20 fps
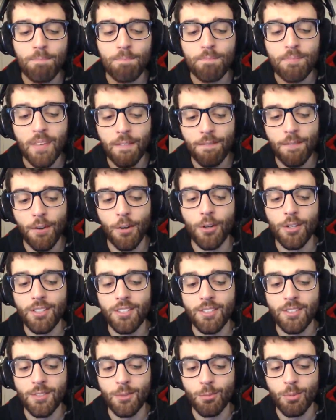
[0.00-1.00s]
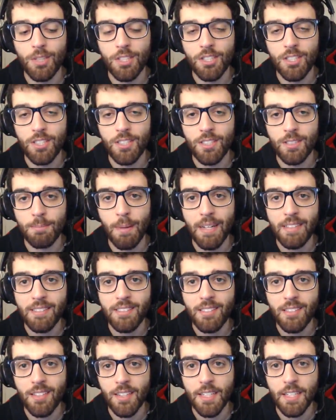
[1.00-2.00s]
Versus, which is
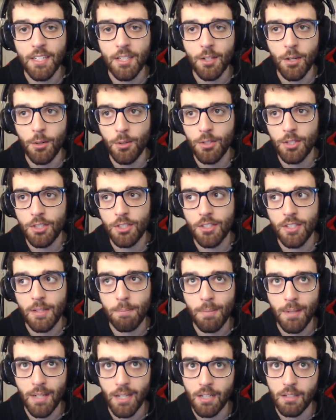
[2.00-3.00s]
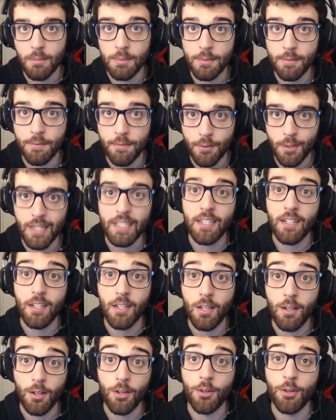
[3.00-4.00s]
basically a Call of Duty Black Ops 3
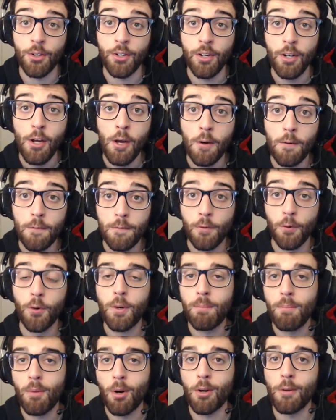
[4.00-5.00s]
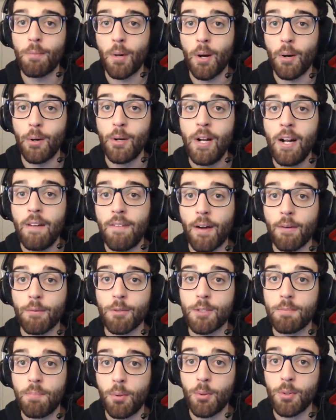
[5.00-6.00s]
clone for the mobile that was
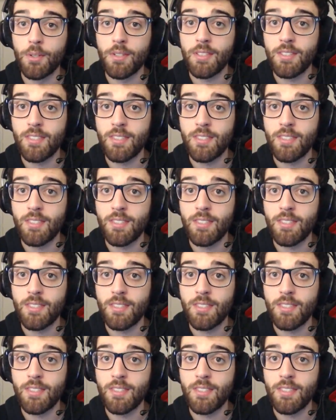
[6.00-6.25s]
ported to the